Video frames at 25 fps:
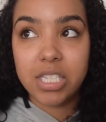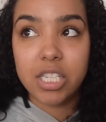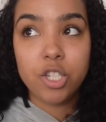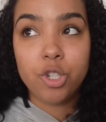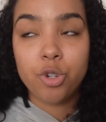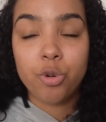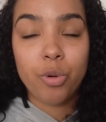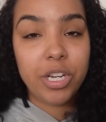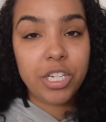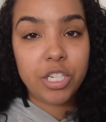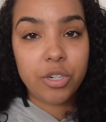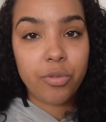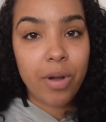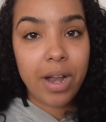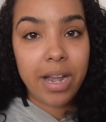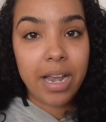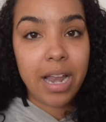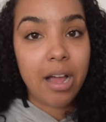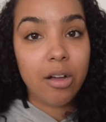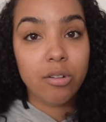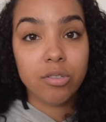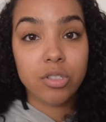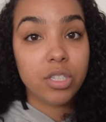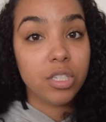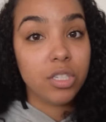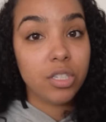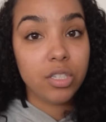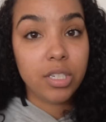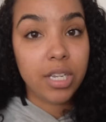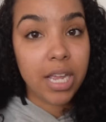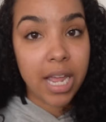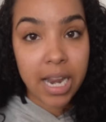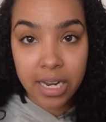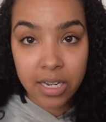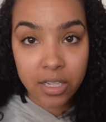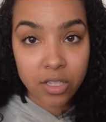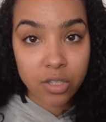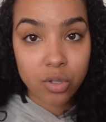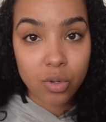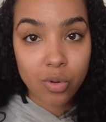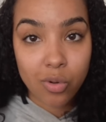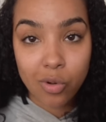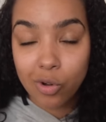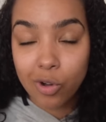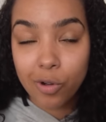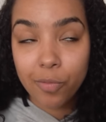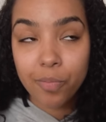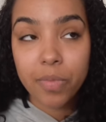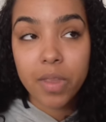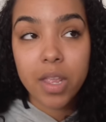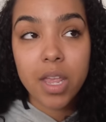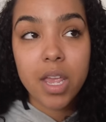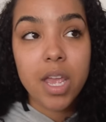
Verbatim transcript: situation right now is to get in school.